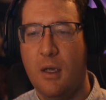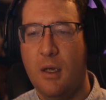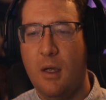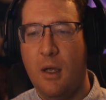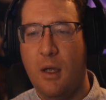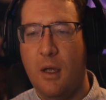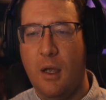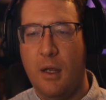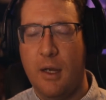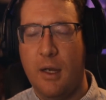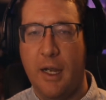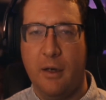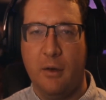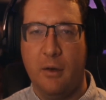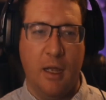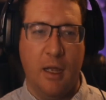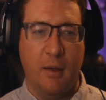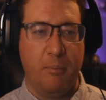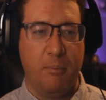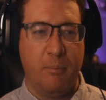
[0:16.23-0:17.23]
Now,
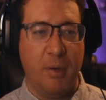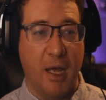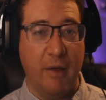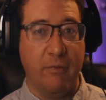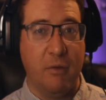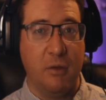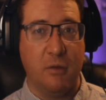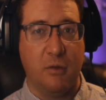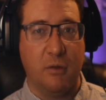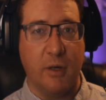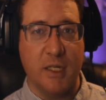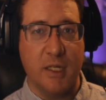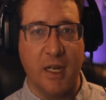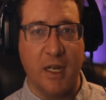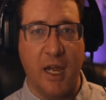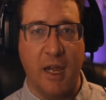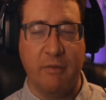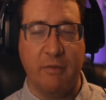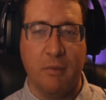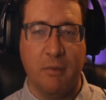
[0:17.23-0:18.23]
Pavel, great to have you
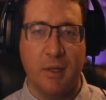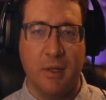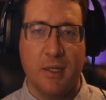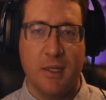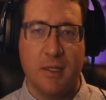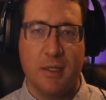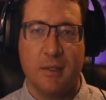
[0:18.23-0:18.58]
with us.